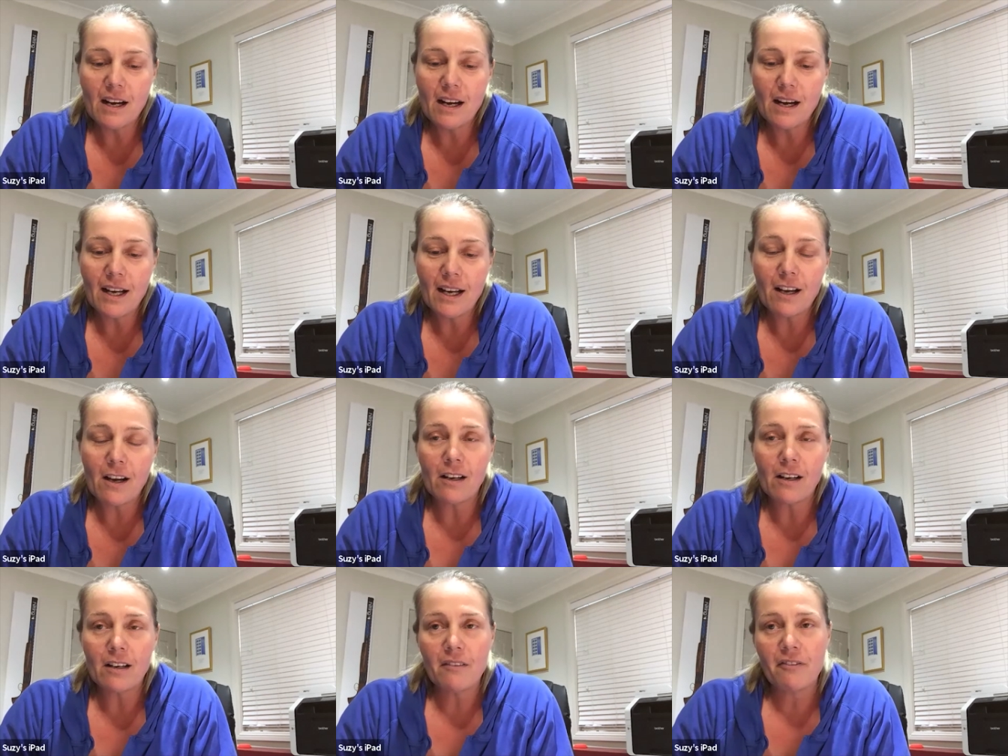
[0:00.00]
I
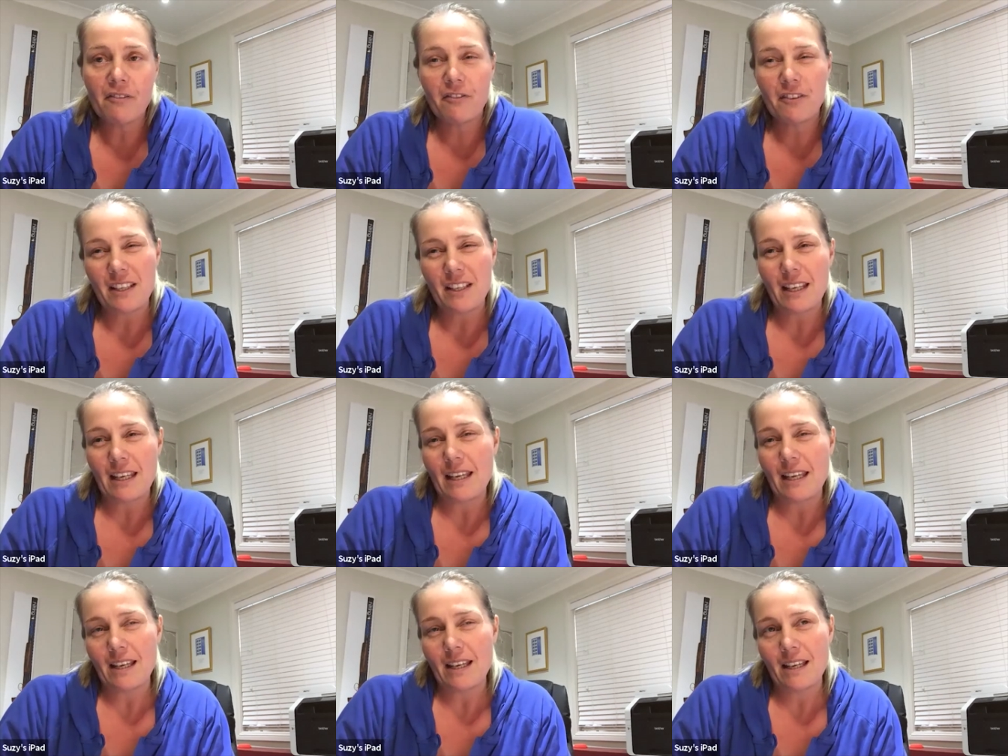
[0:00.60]
kind of
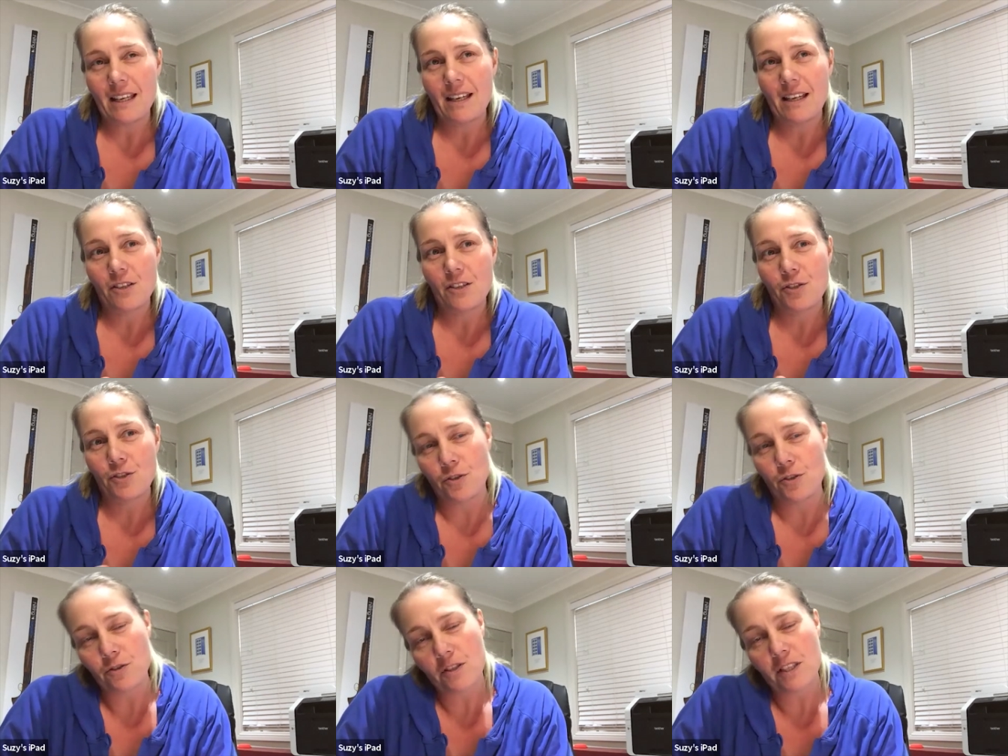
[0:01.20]
fit
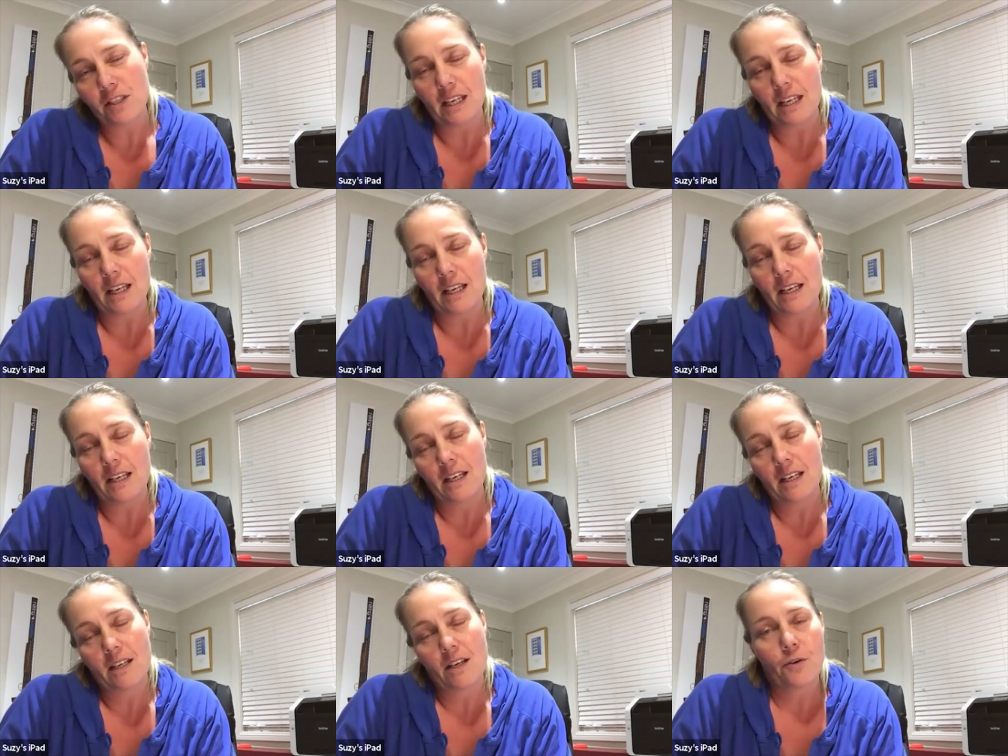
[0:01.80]
shooting
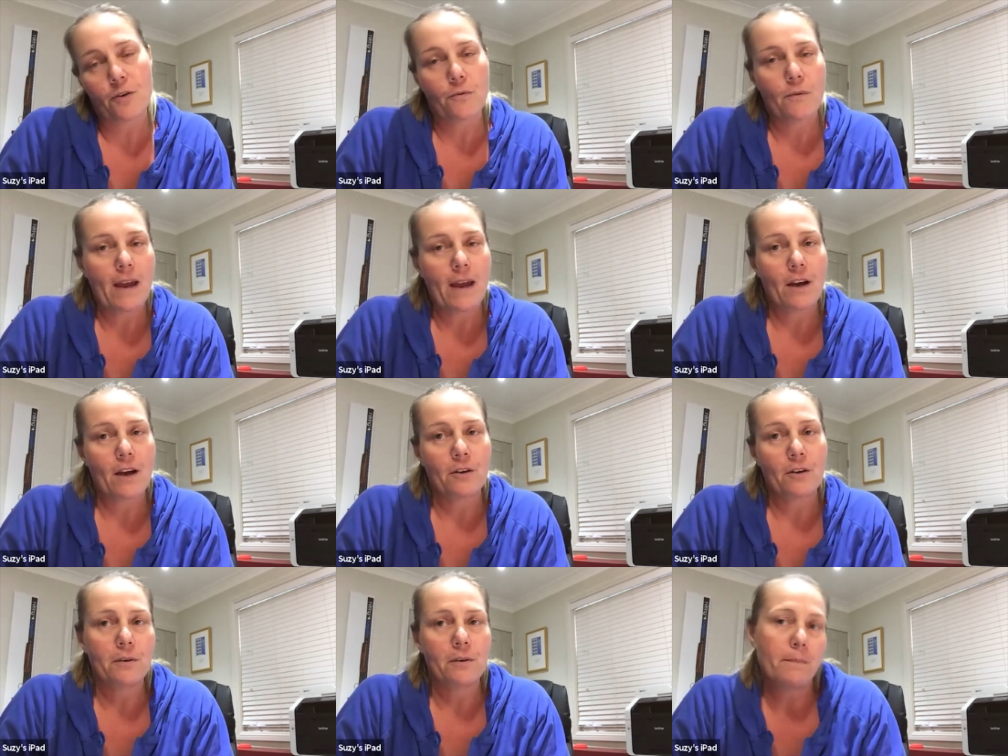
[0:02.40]
in
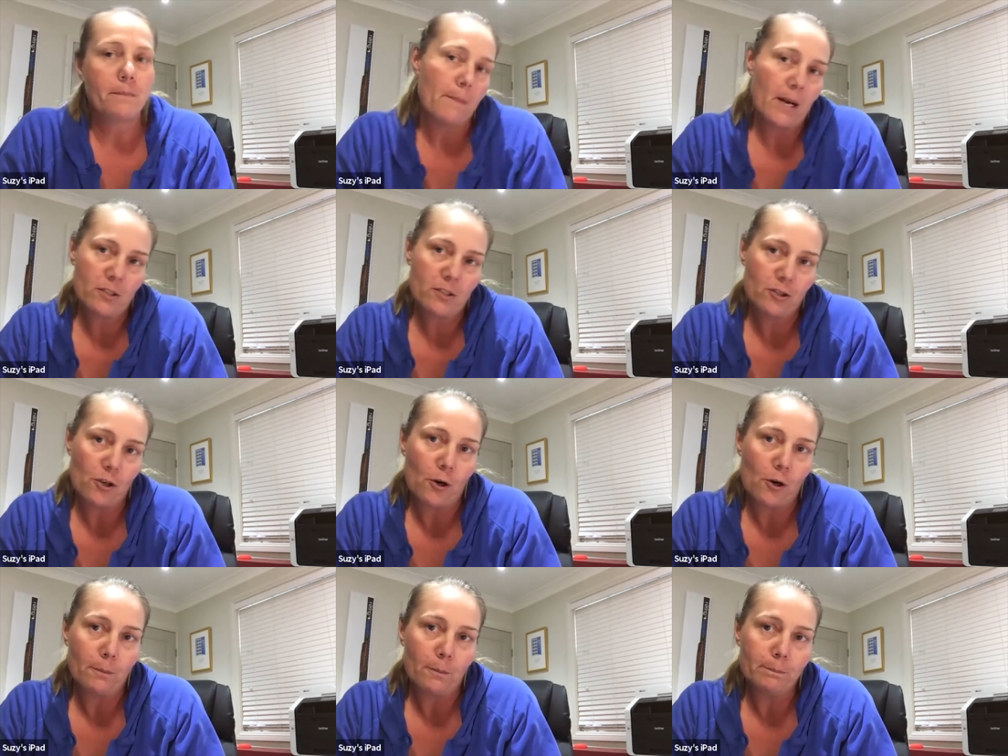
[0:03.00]
around my
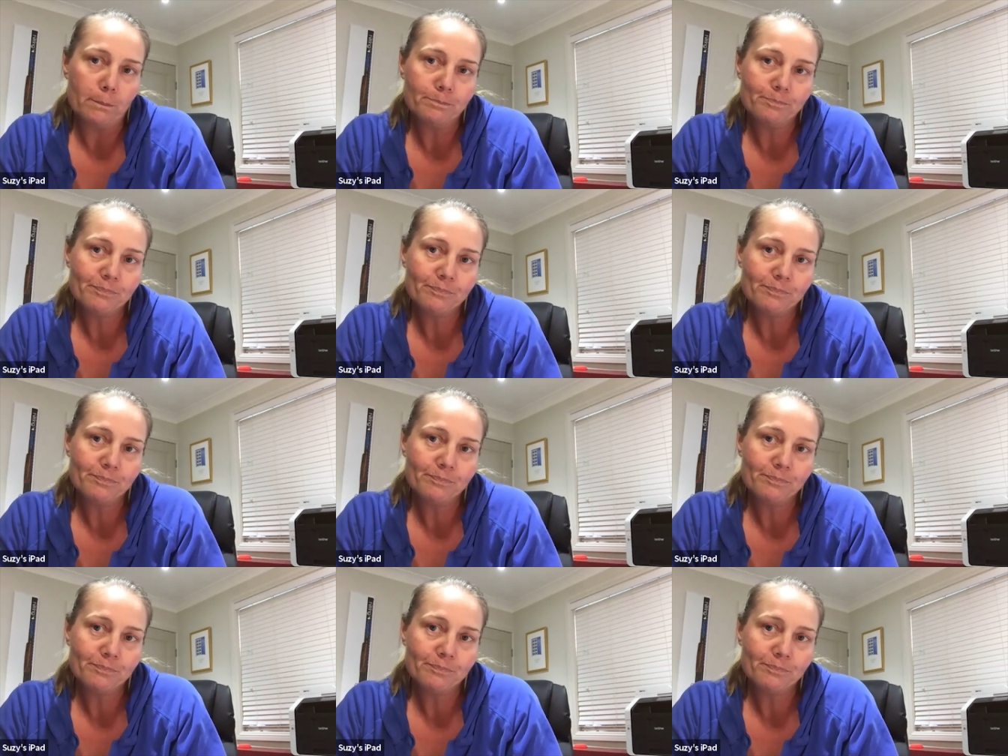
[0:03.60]
job.